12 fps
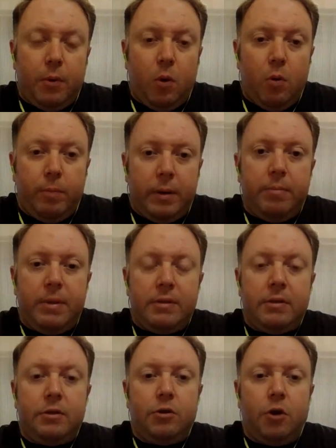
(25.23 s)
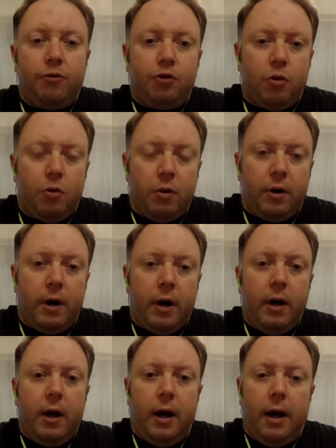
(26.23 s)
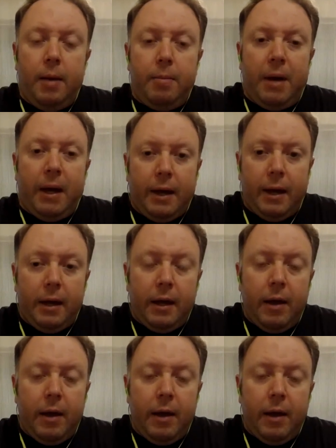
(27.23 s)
open business offshore, banking,